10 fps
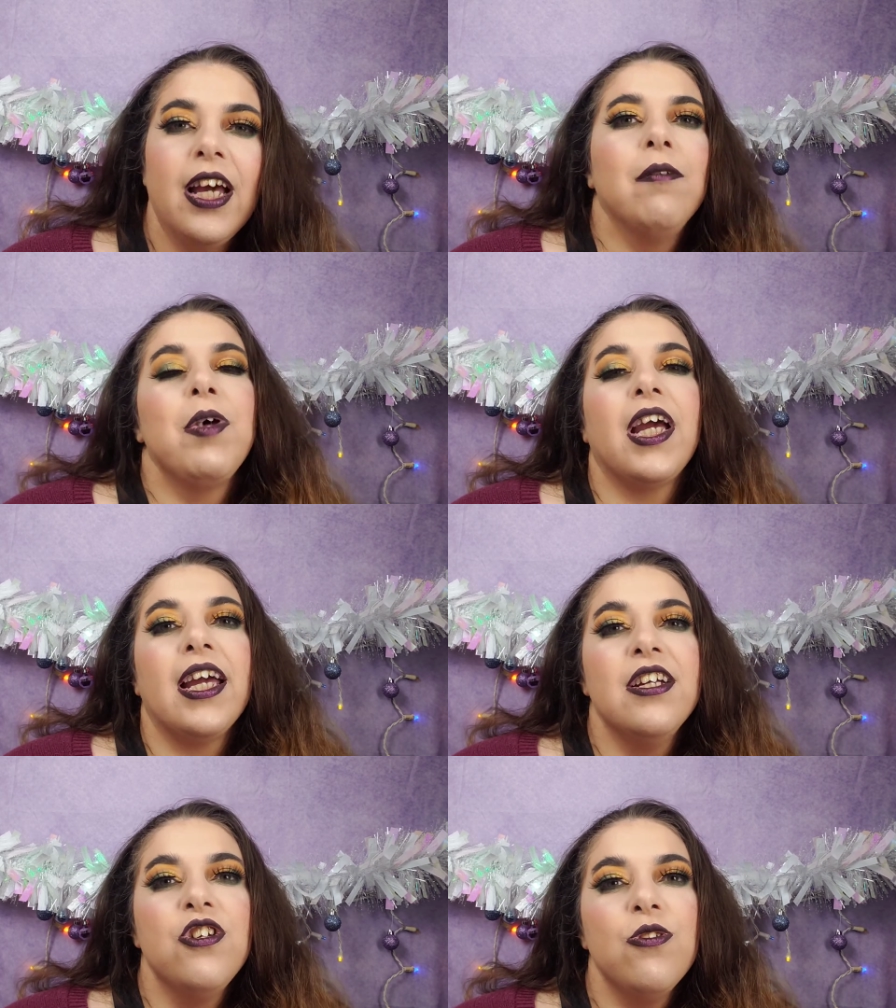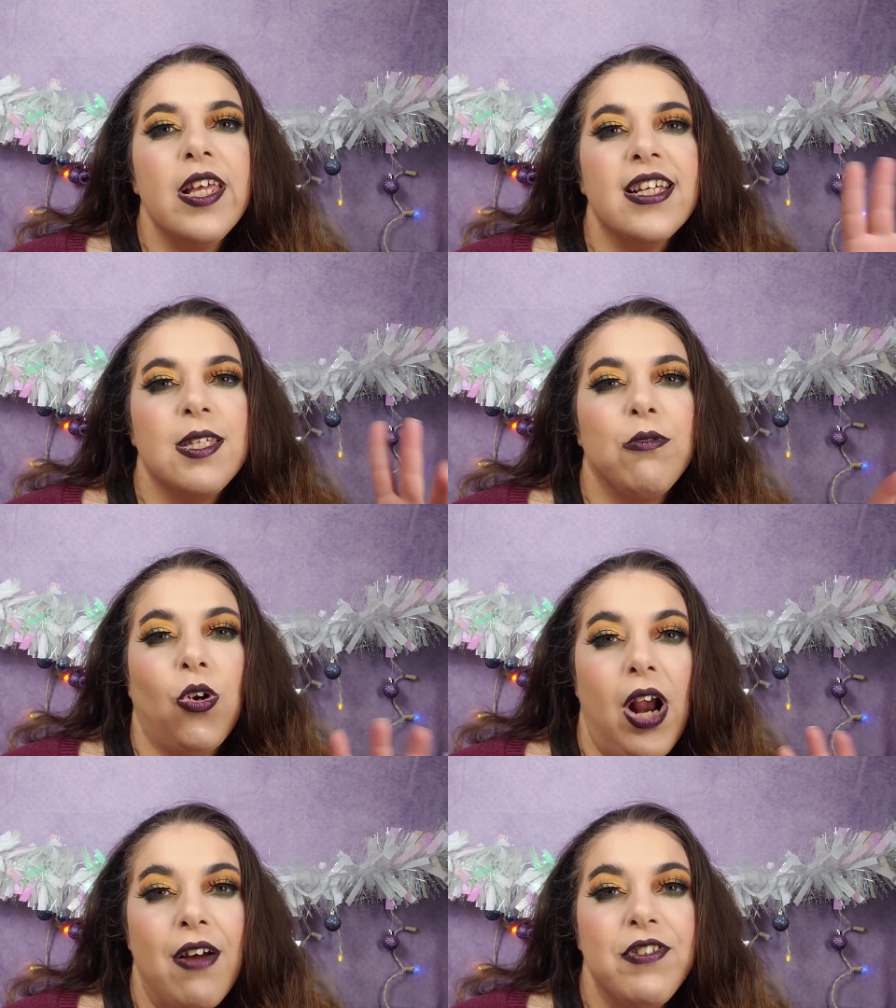Um, like I can do like some
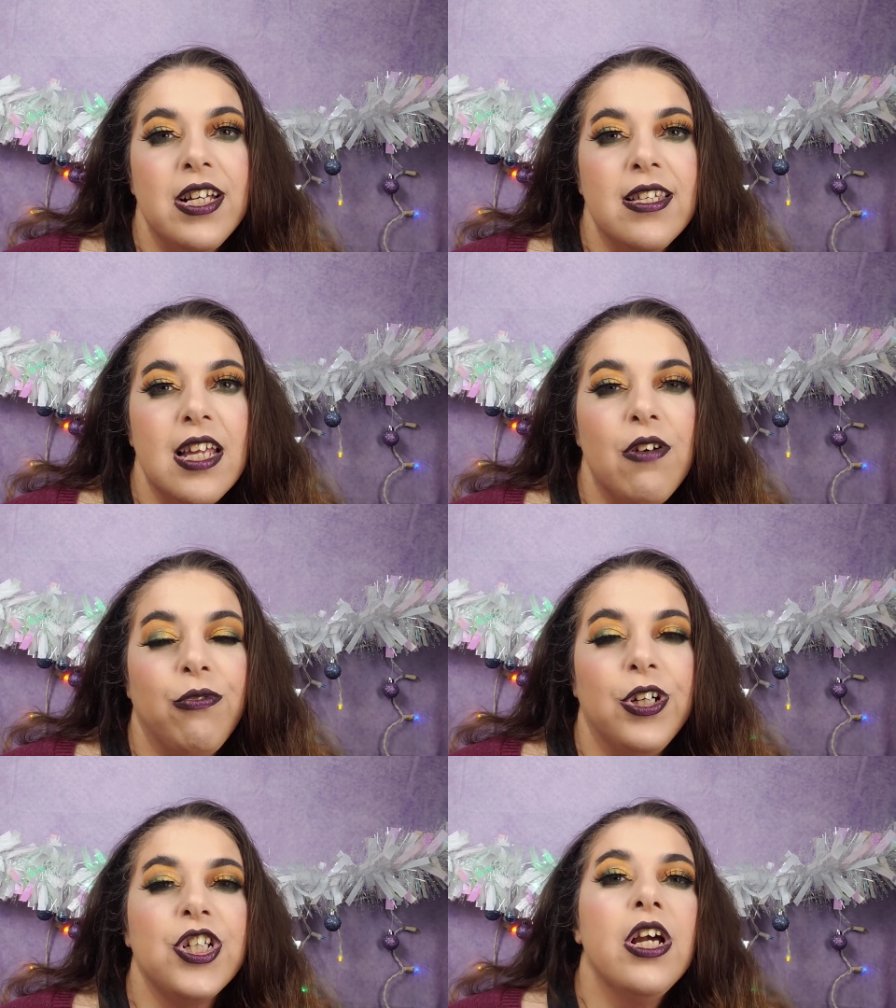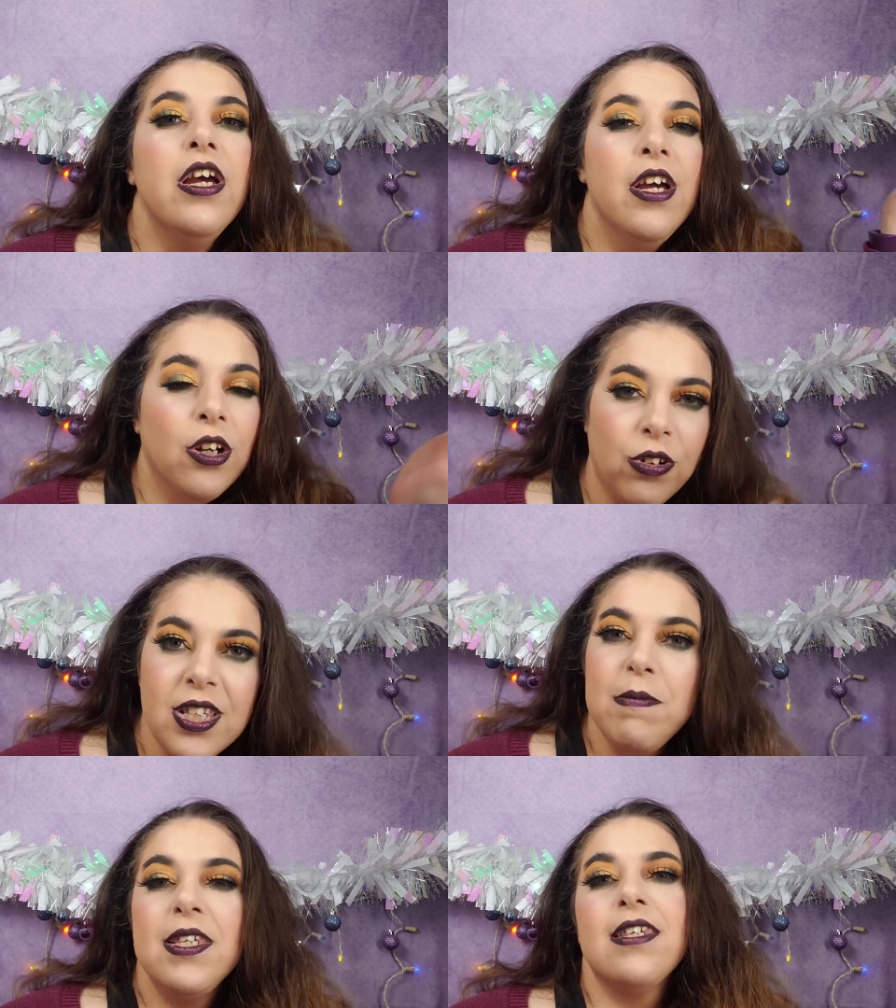crafting stuff, which
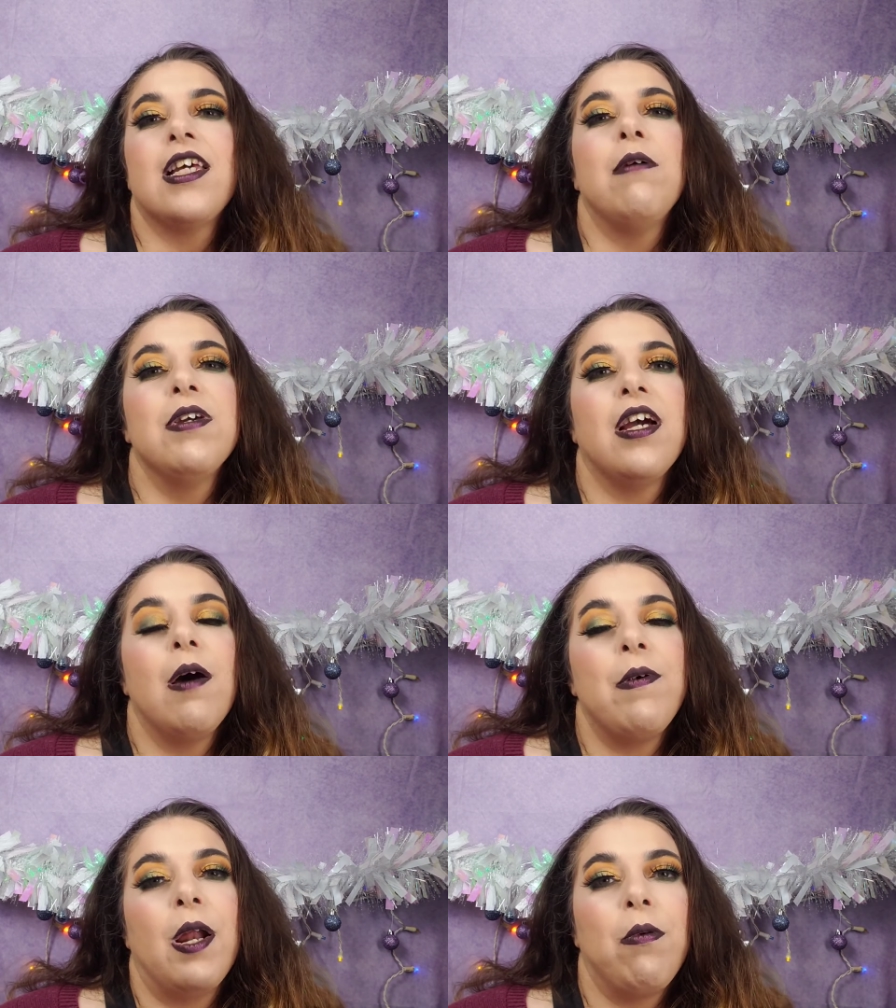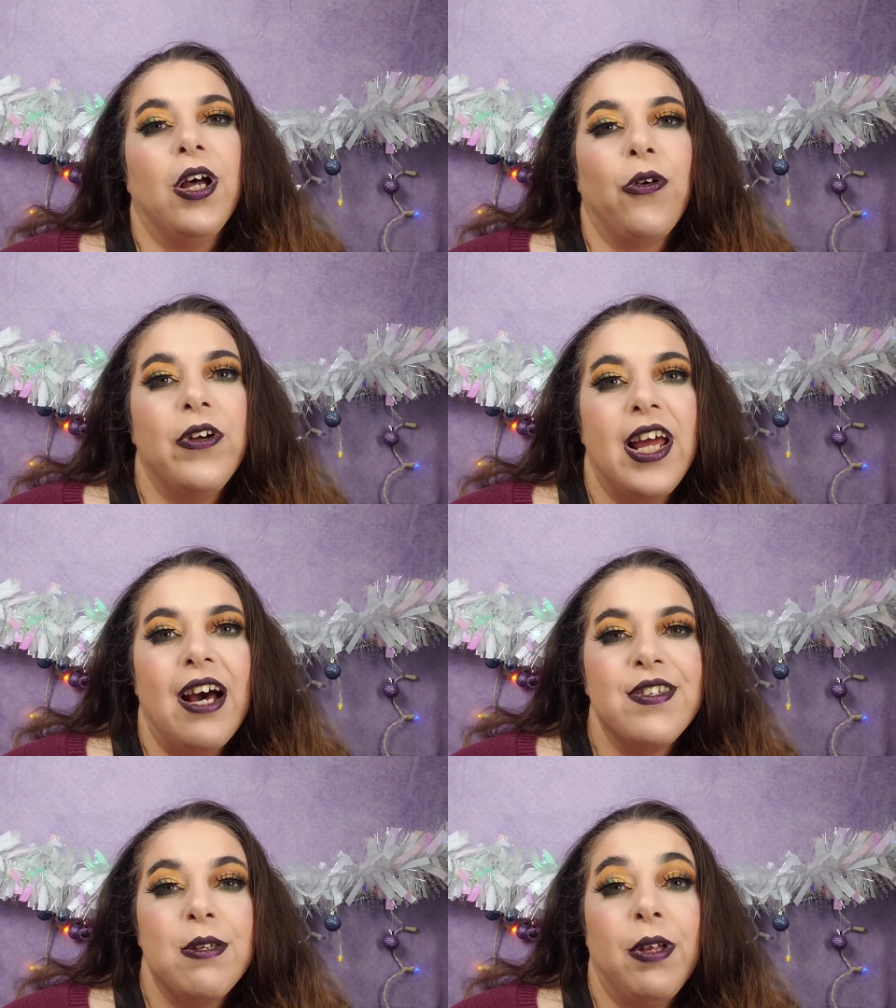Christmas is coming up, and I'm probably going to
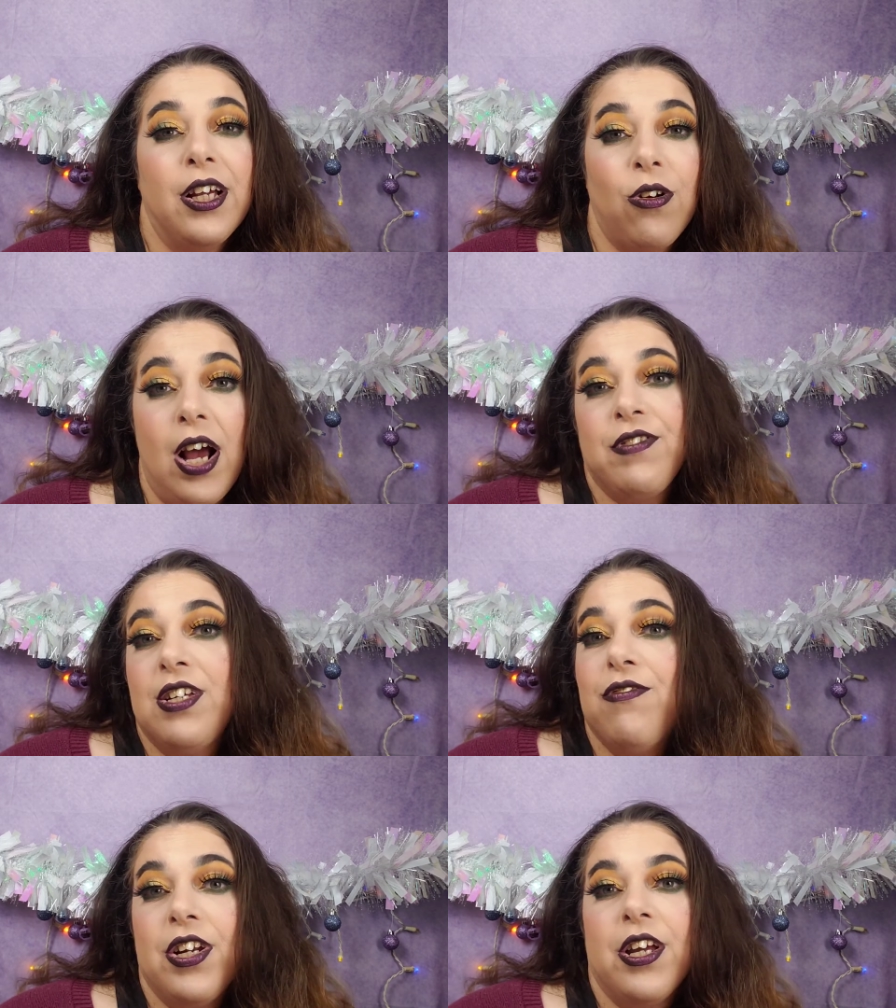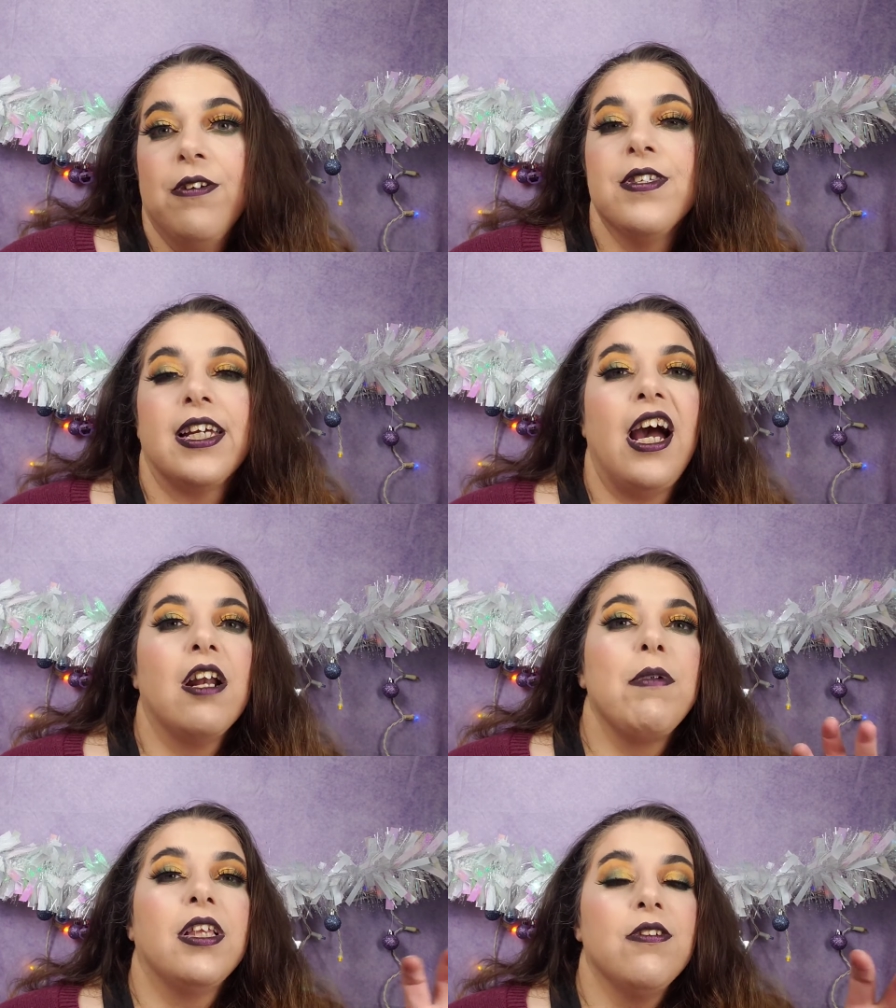have some like crafting videos, like how
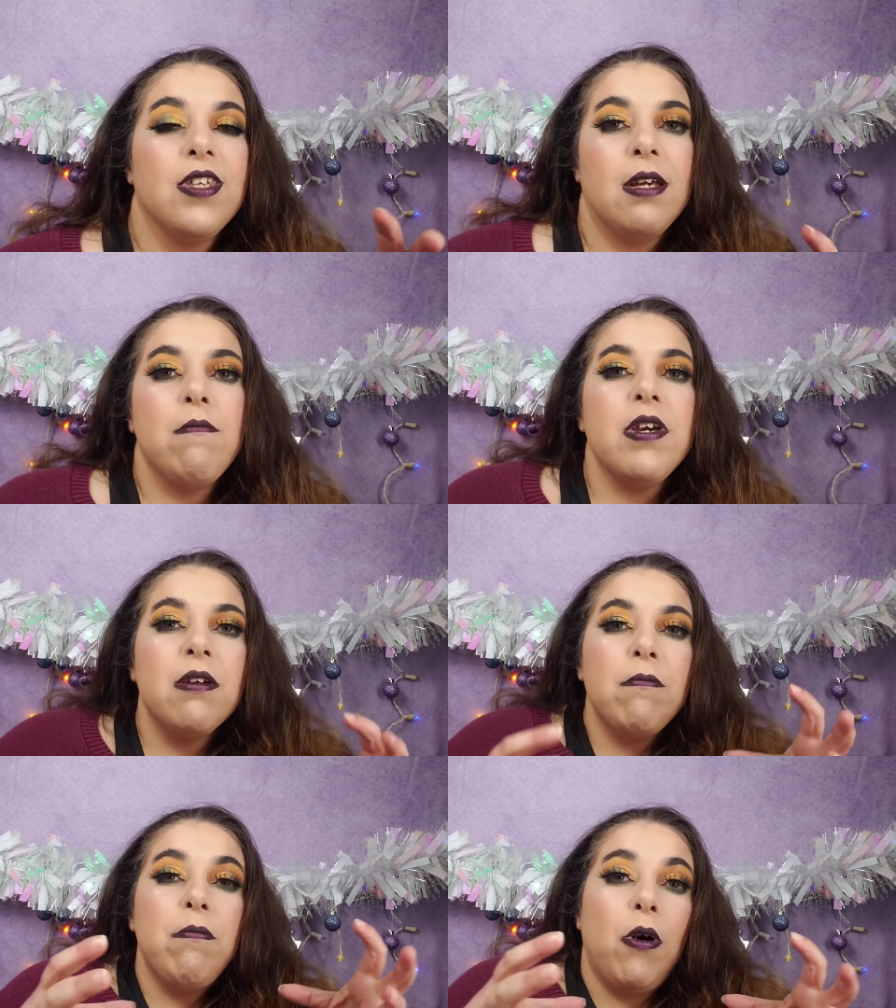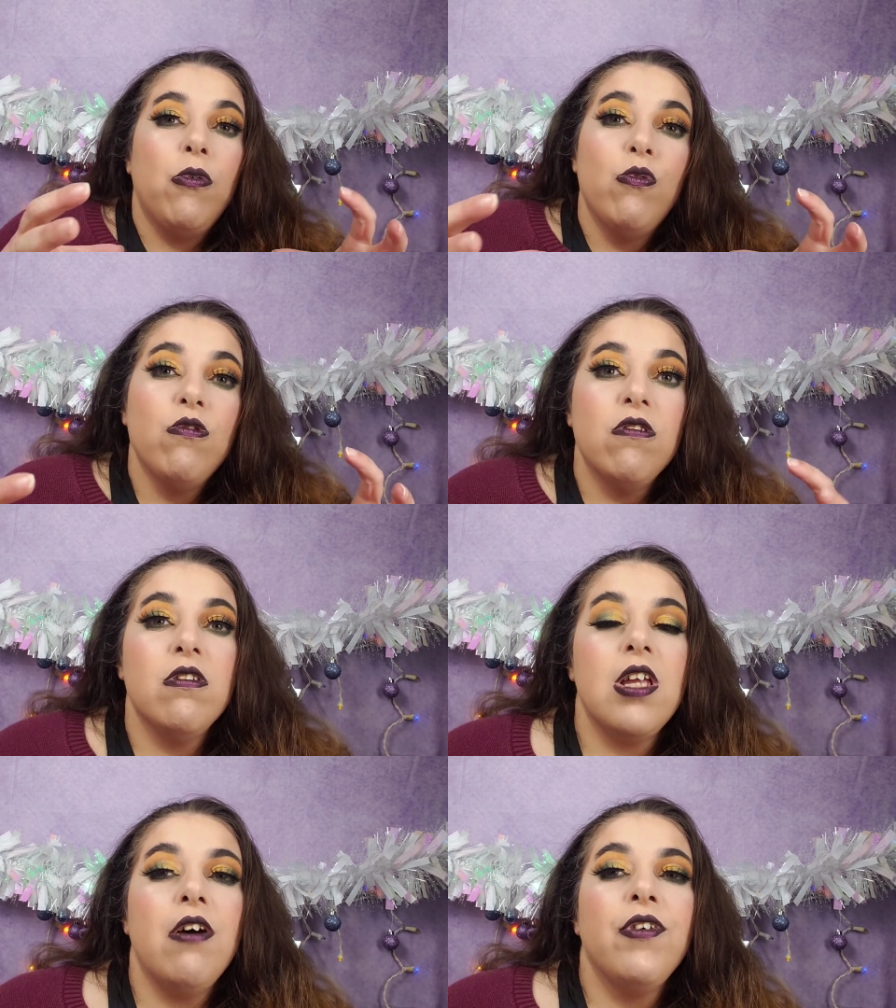to make those like big bows and
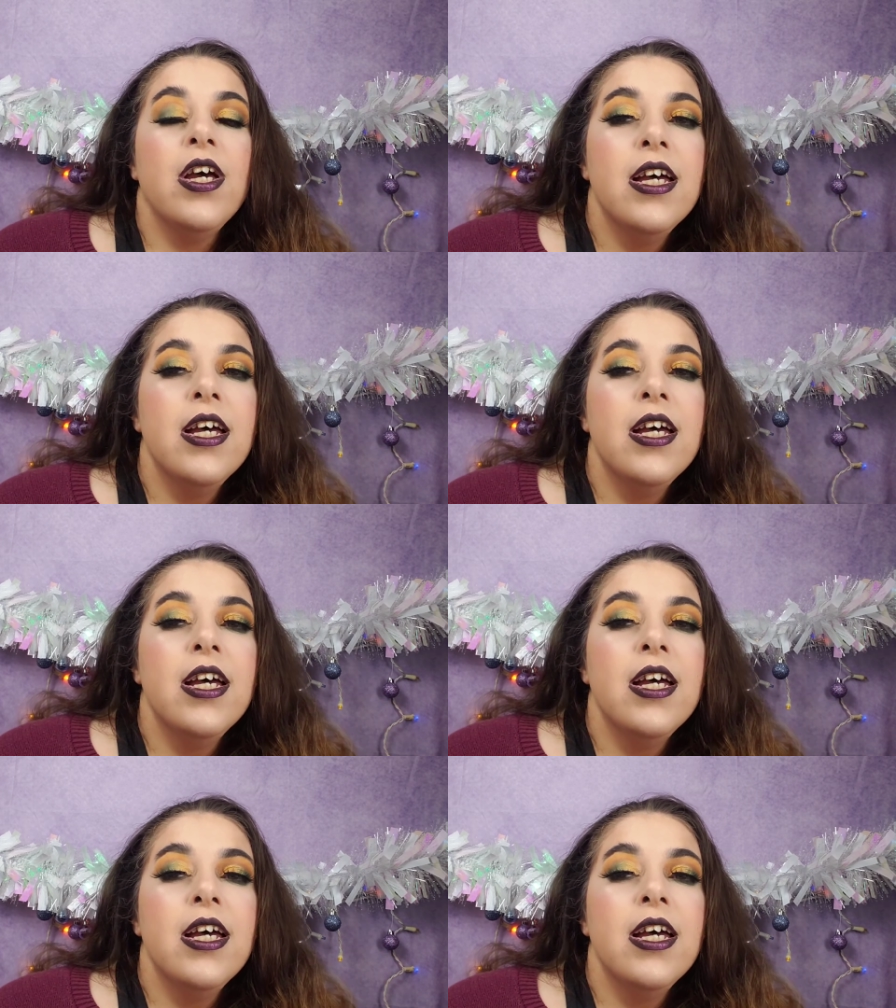stuff.